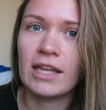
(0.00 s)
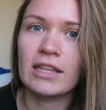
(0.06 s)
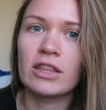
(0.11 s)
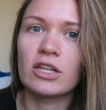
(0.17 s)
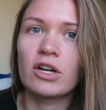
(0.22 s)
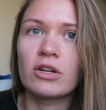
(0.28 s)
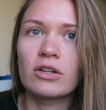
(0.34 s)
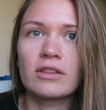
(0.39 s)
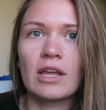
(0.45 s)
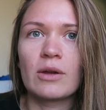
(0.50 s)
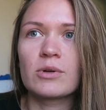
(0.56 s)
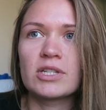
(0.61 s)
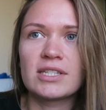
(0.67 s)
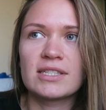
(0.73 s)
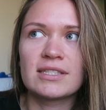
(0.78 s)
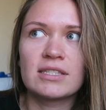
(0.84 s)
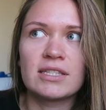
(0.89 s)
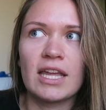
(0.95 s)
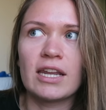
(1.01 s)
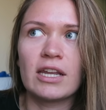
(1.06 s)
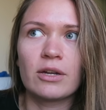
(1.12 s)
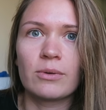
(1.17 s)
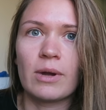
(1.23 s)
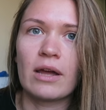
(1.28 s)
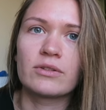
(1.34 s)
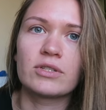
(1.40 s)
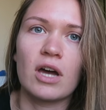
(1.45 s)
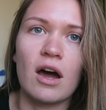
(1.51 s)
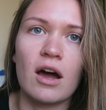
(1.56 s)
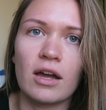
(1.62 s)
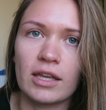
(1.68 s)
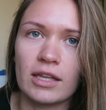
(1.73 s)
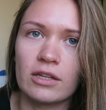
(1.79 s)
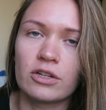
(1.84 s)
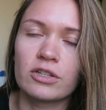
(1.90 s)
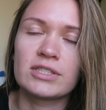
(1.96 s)
Like they're, they were just sitting around
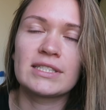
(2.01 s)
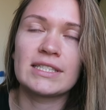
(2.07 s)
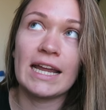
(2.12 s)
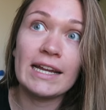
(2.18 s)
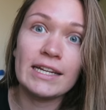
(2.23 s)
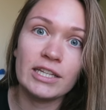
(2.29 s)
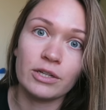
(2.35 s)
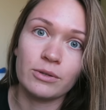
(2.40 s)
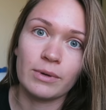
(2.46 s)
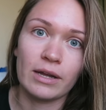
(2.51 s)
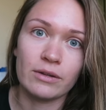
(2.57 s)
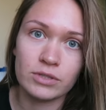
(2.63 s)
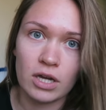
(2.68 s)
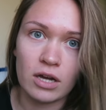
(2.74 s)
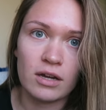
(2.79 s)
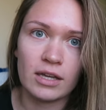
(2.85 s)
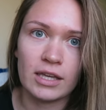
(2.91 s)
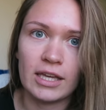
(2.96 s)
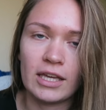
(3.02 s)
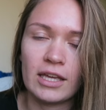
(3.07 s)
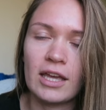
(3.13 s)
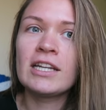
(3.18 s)
talking or standing around talking.